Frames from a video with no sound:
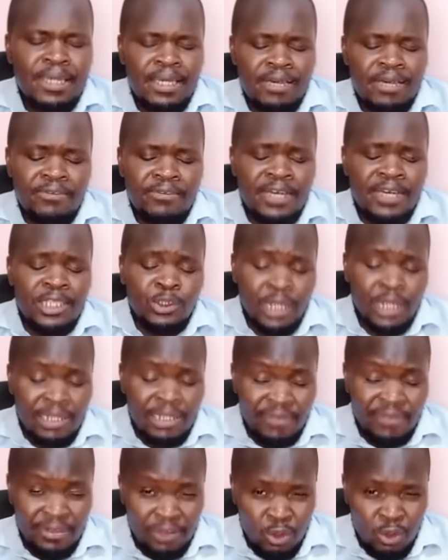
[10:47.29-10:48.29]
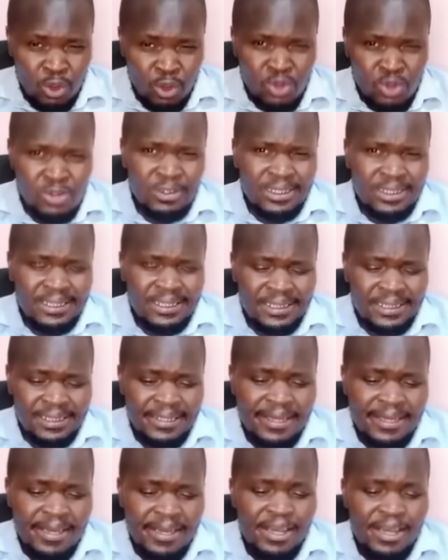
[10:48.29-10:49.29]
Eventually, even the
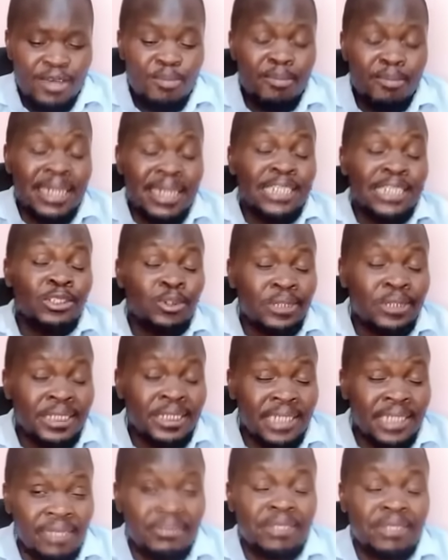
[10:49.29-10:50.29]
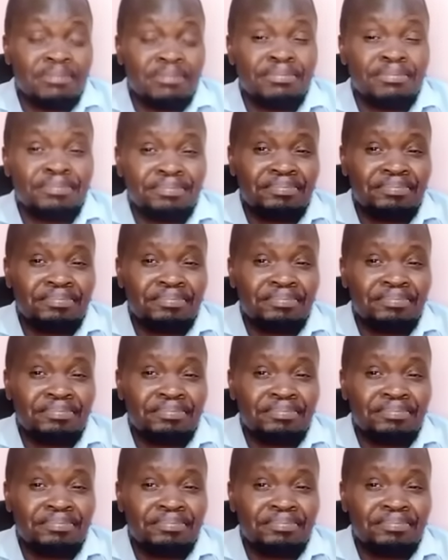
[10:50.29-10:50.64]
courts might not save him.